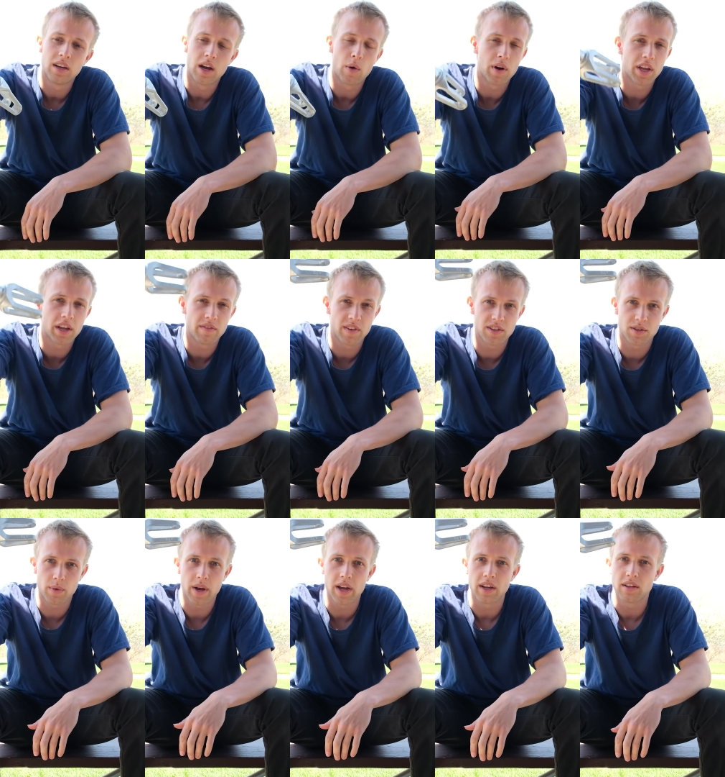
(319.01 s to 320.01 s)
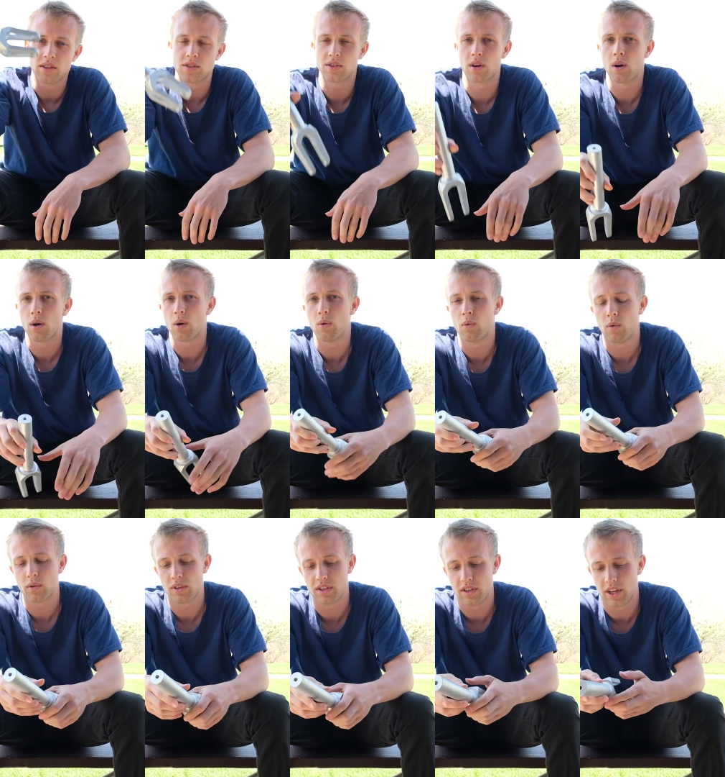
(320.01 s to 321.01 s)
I want to give this away. So
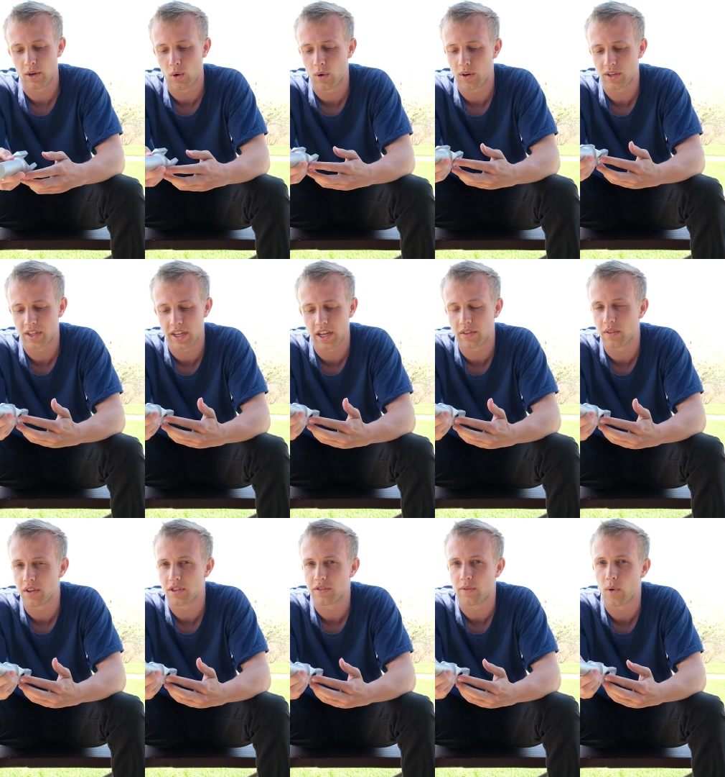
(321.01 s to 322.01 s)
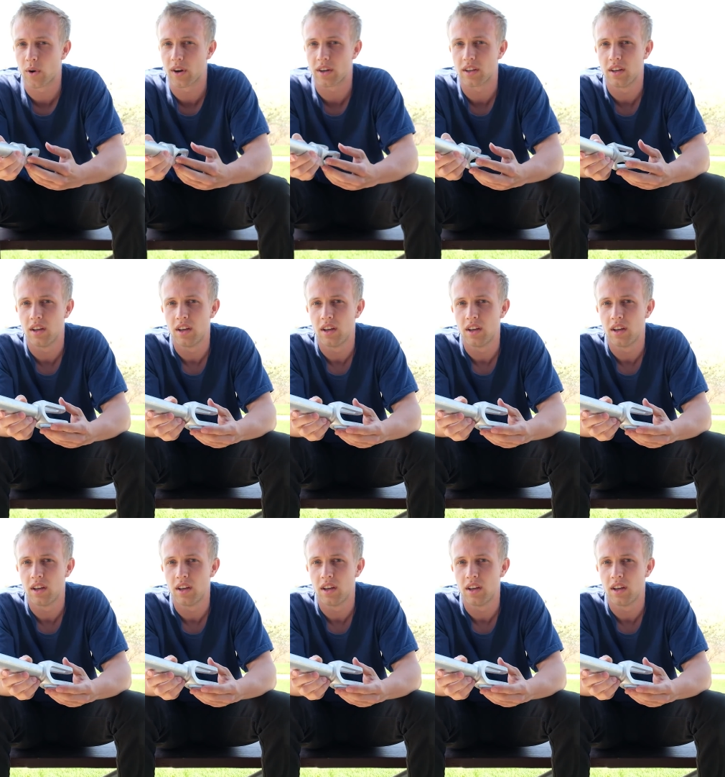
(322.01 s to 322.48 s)
in order to get this fork,